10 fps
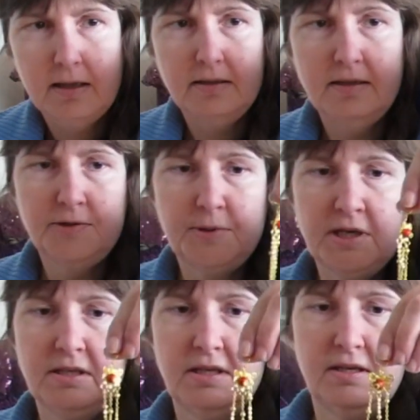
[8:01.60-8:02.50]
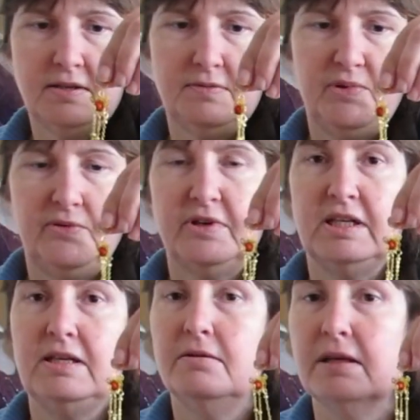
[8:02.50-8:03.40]
This one is
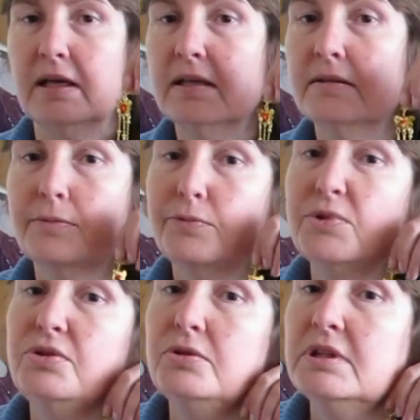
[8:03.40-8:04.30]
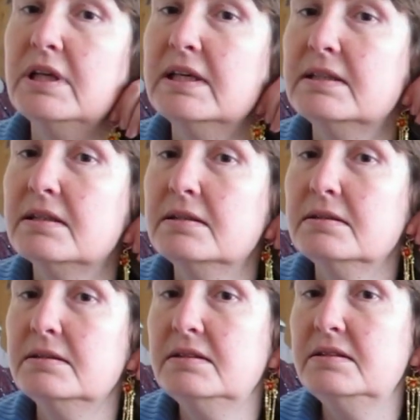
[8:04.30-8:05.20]
perfectly okay and would look like
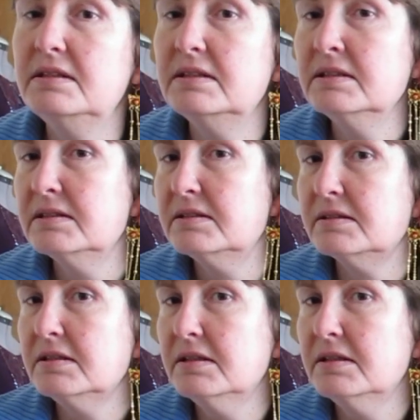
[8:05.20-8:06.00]
this.